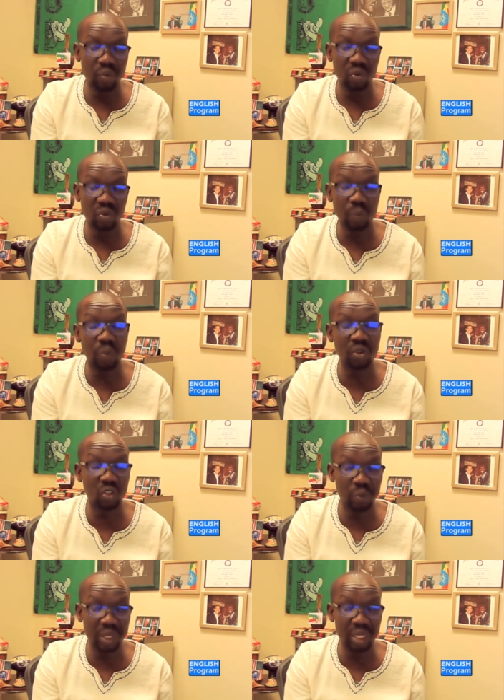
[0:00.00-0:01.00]

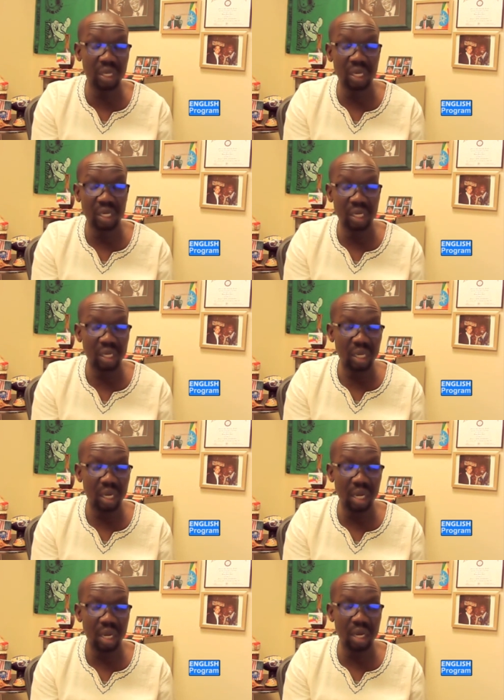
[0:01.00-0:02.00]
supposed to be
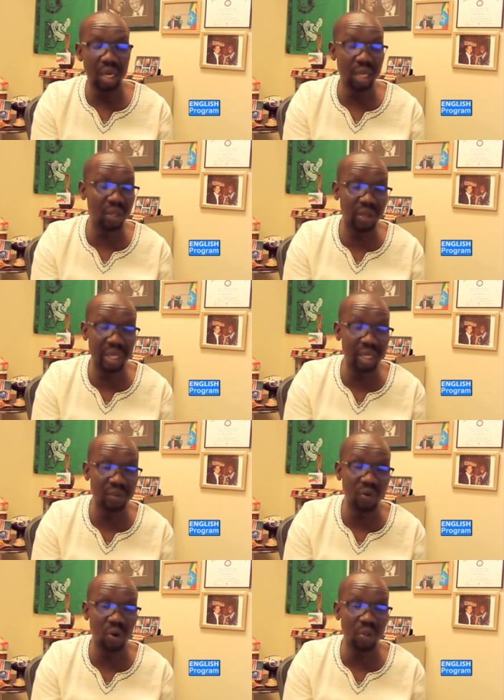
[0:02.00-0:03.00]

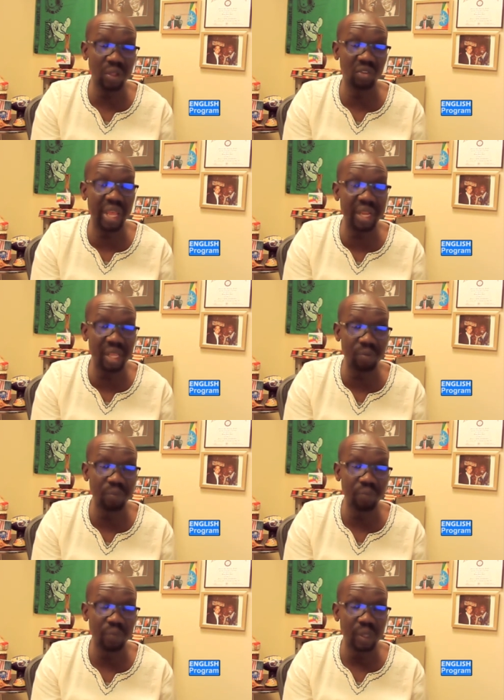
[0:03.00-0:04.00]
allocated for the
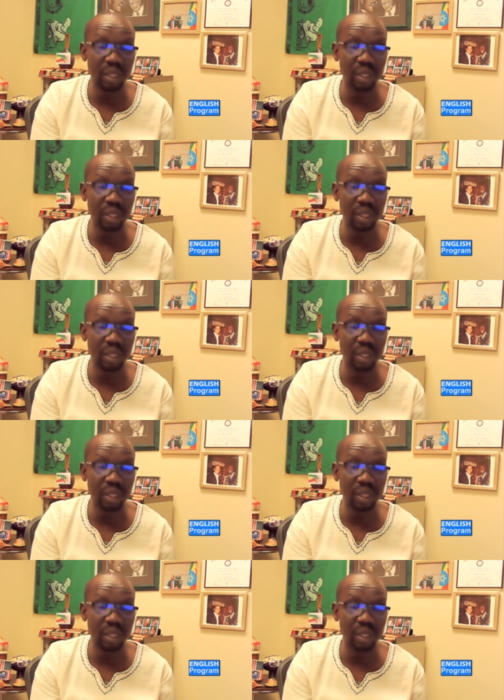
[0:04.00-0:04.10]
stadium.